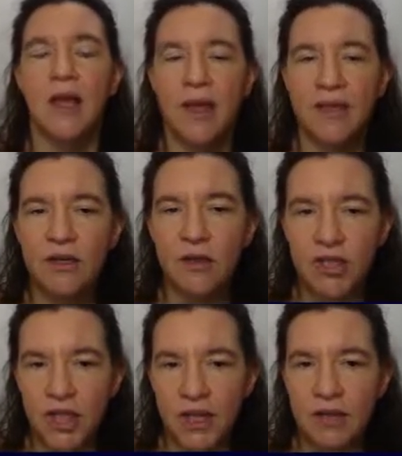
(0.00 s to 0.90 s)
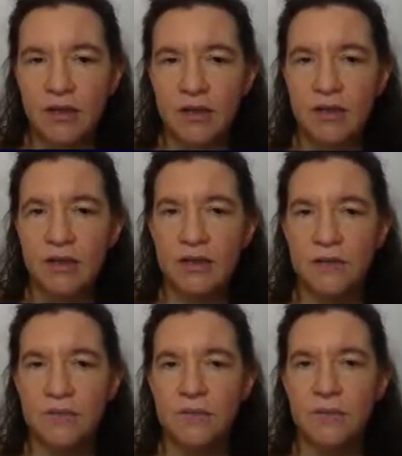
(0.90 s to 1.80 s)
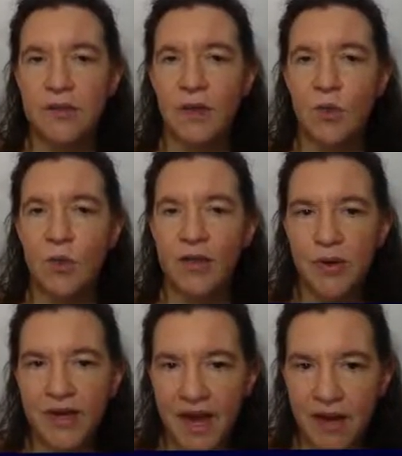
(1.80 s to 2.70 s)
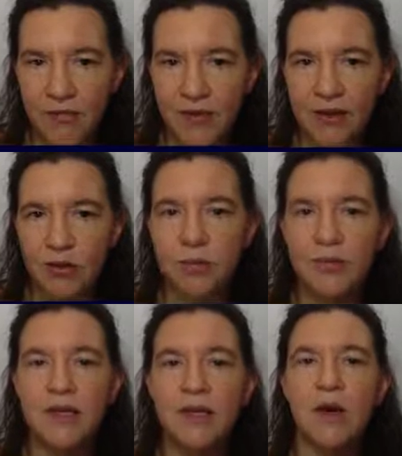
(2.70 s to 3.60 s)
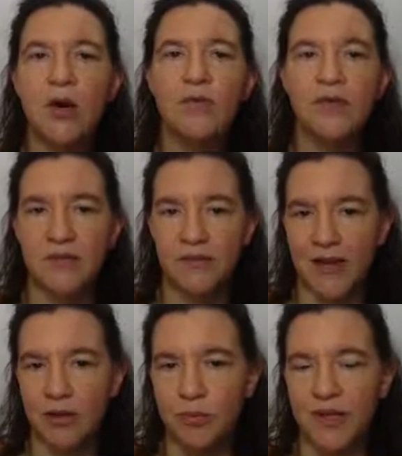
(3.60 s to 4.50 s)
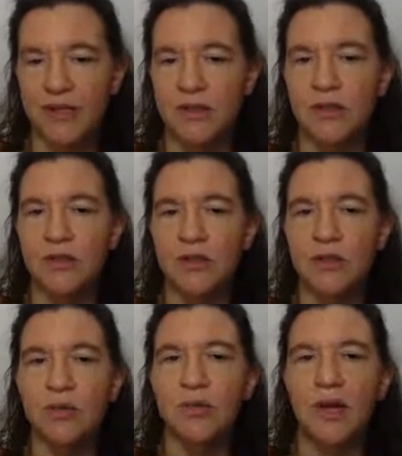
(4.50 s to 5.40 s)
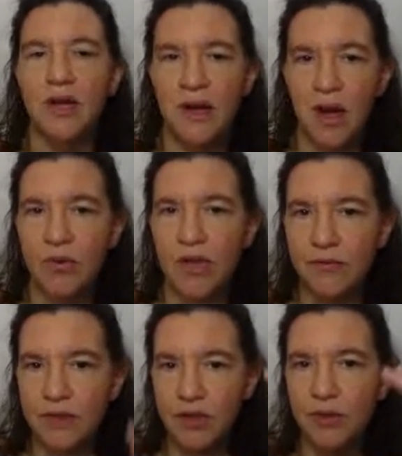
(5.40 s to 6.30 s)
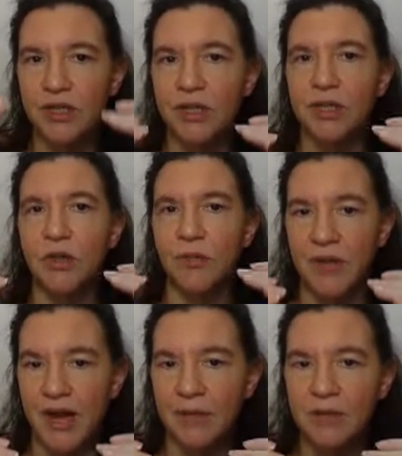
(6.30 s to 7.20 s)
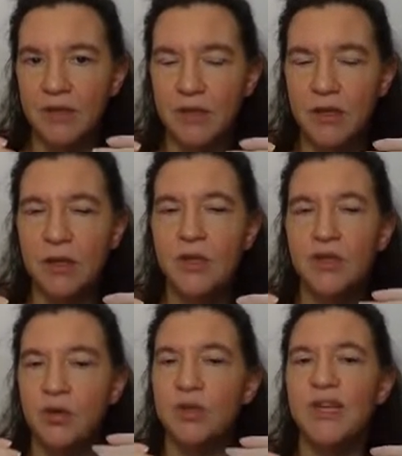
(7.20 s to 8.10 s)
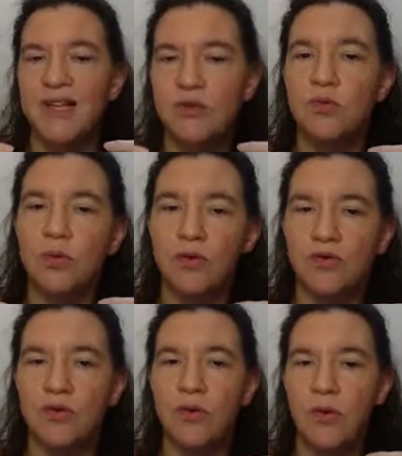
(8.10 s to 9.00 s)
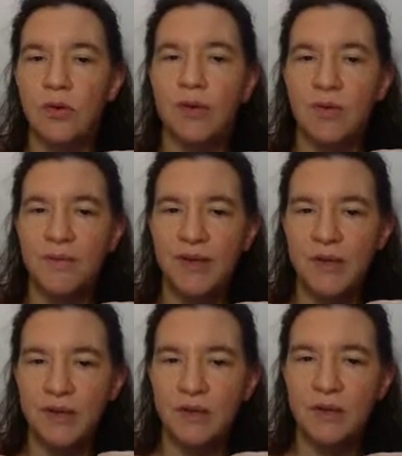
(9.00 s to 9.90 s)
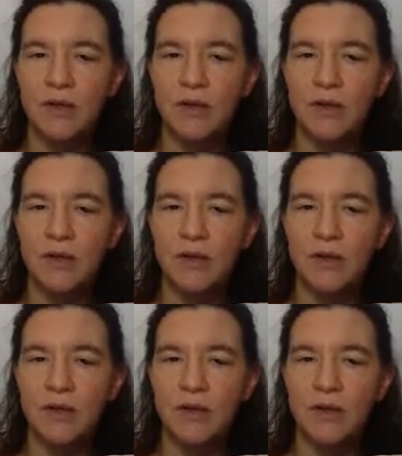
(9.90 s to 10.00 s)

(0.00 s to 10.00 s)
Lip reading: And then you check whether you can factor B over this factor base. So now we have restricted your primes, so it doesn't work for all B's.